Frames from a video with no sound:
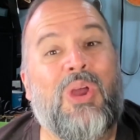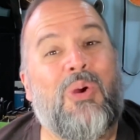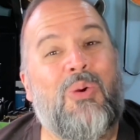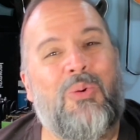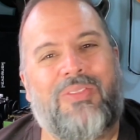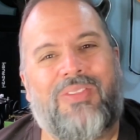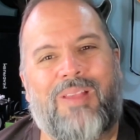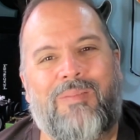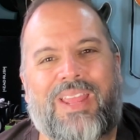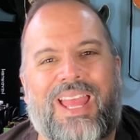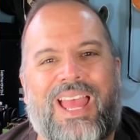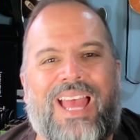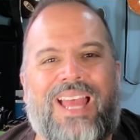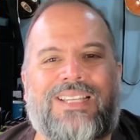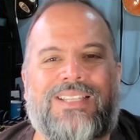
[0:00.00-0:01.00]
What's up,
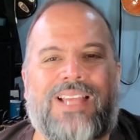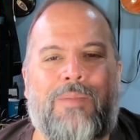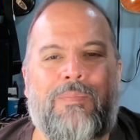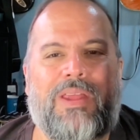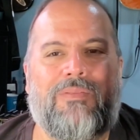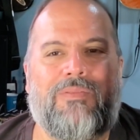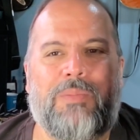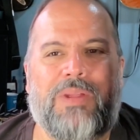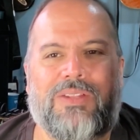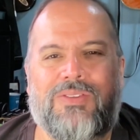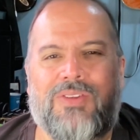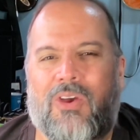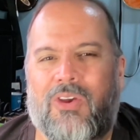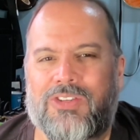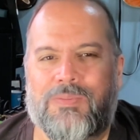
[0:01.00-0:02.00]
guys? I'm Ed from
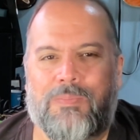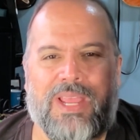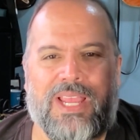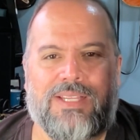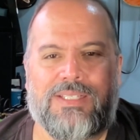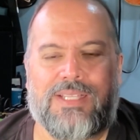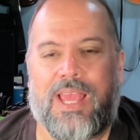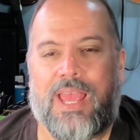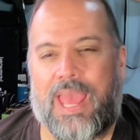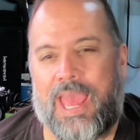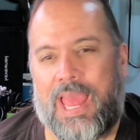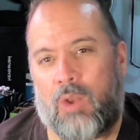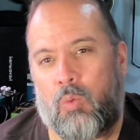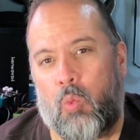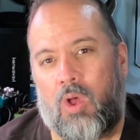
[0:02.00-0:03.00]
Guitar Space,
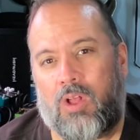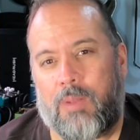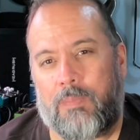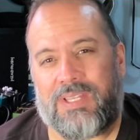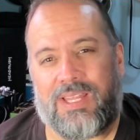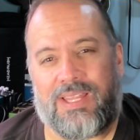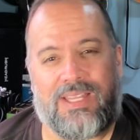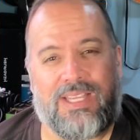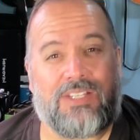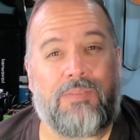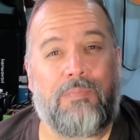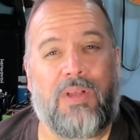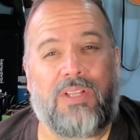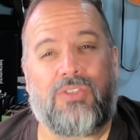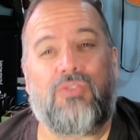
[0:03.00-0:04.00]
and welcome to this
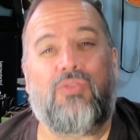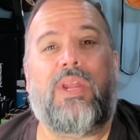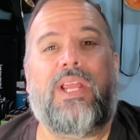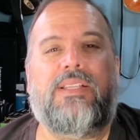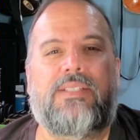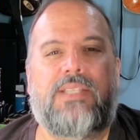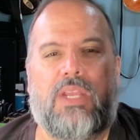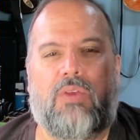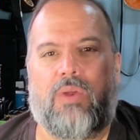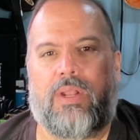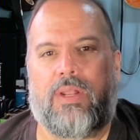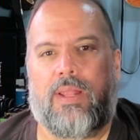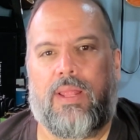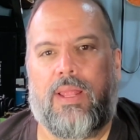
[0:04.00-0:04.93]
month's trade secret.